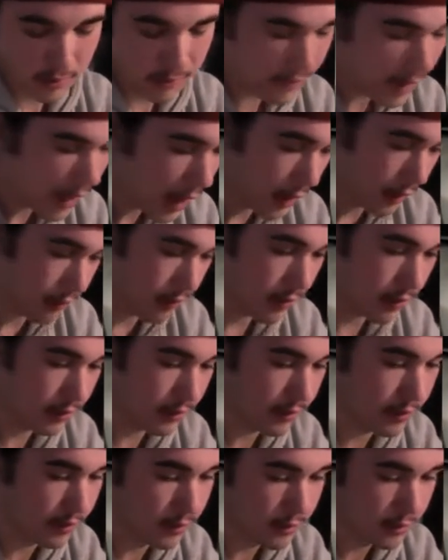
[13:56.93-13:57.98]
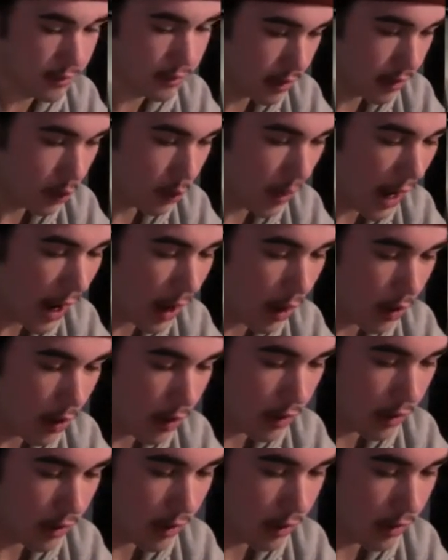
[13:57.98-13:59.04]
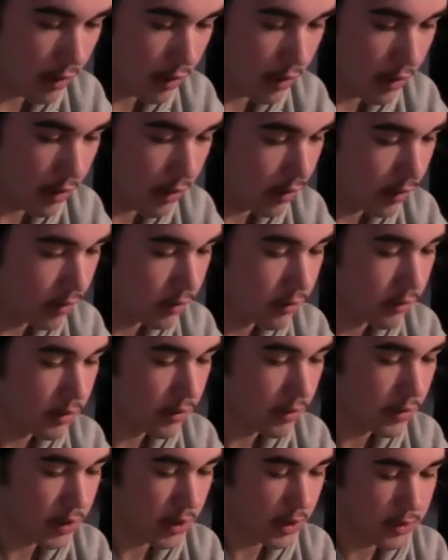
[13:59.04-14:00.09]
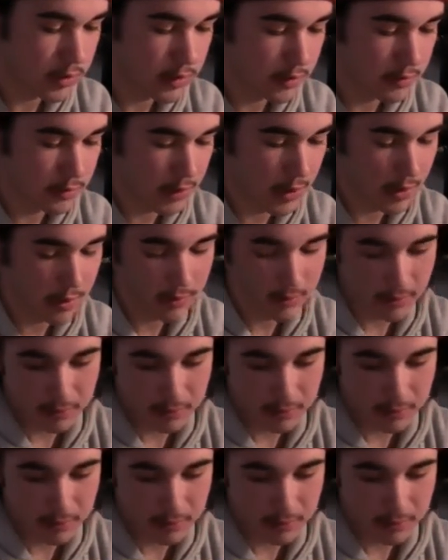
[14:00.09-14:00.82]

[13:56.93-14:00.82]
Five. Wow. What are the chances of that?